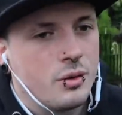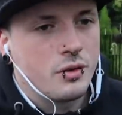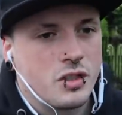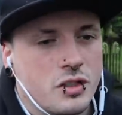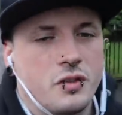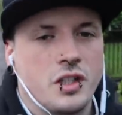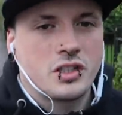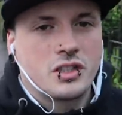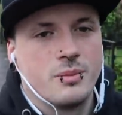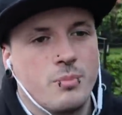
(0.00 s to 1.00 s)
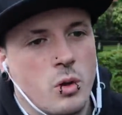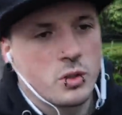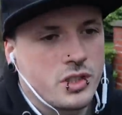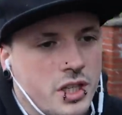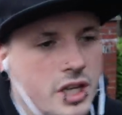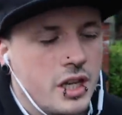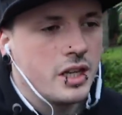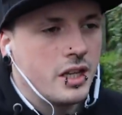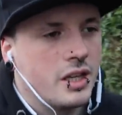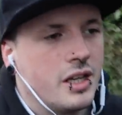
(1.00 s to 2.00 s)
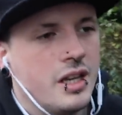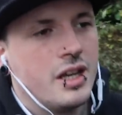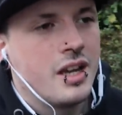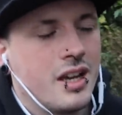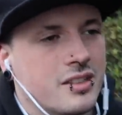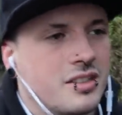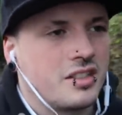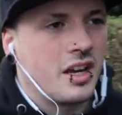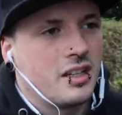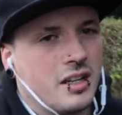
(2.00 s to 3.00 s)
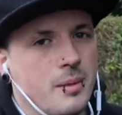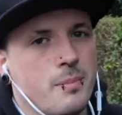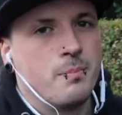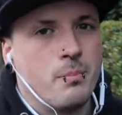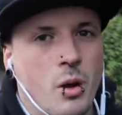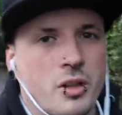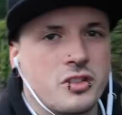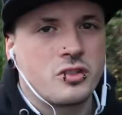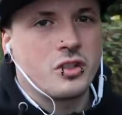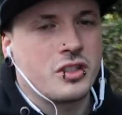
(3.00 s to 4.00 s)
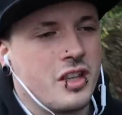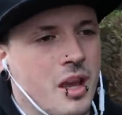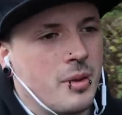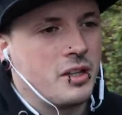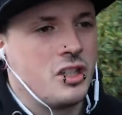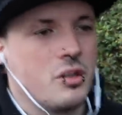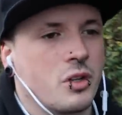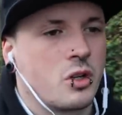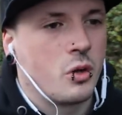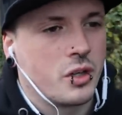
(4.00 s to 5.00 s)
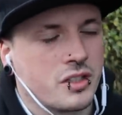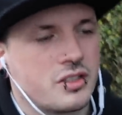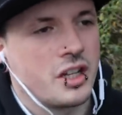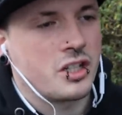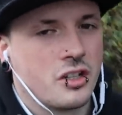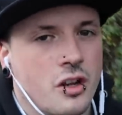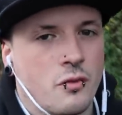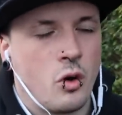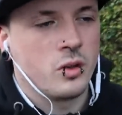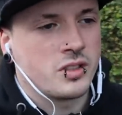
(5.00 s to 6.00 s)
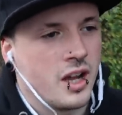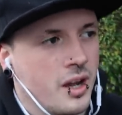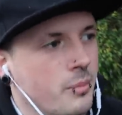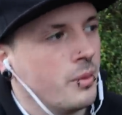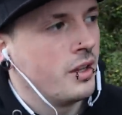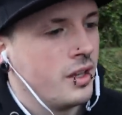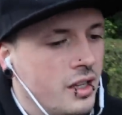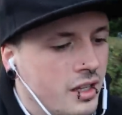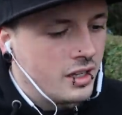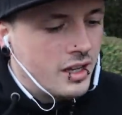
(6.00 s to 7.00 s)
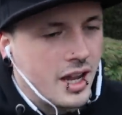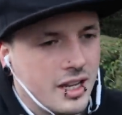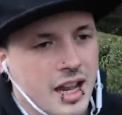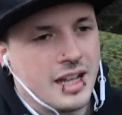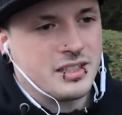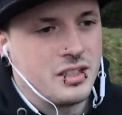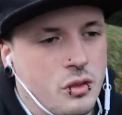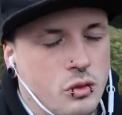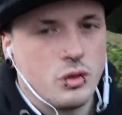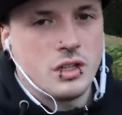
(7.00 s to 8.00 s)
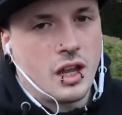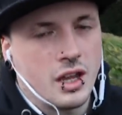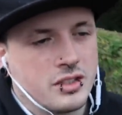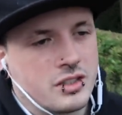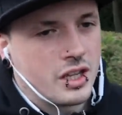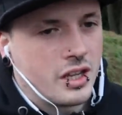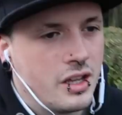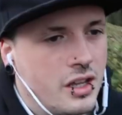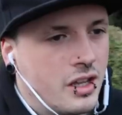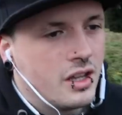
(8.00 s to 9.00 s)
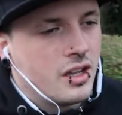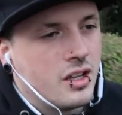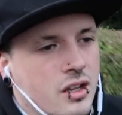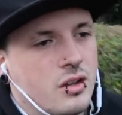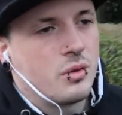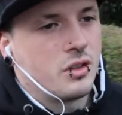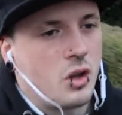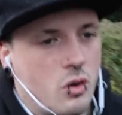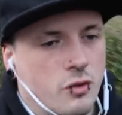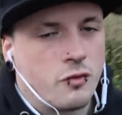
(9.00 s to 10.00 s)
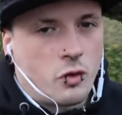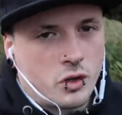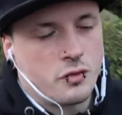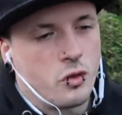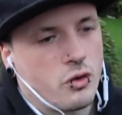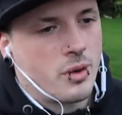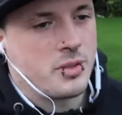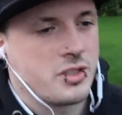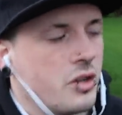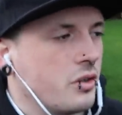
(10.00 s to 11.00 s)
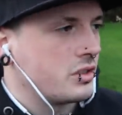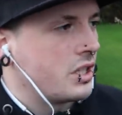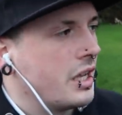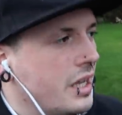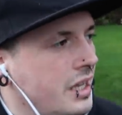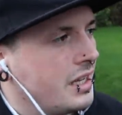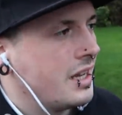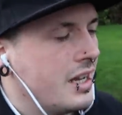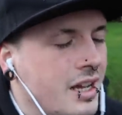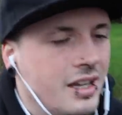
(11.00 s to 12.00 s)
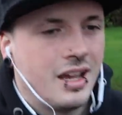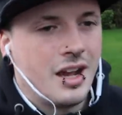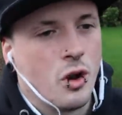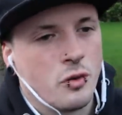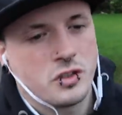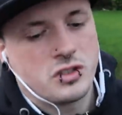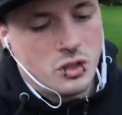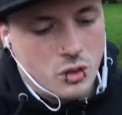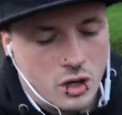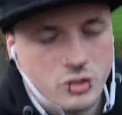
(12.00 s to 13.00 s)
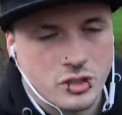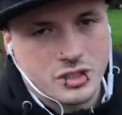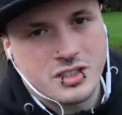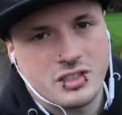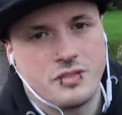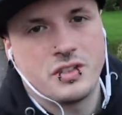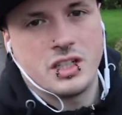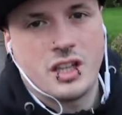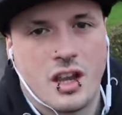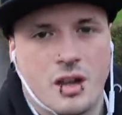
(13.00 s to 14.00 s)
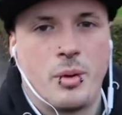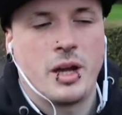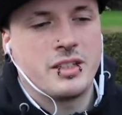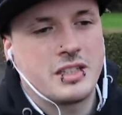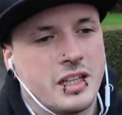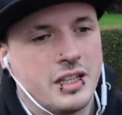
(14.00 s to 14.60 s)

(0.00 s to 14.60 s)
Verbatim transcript: We have just finished the most insanely monstrous M A G recording session of all time. It lasted three days, with a total of forty-four episodes, and over two hundred seventy gigabytes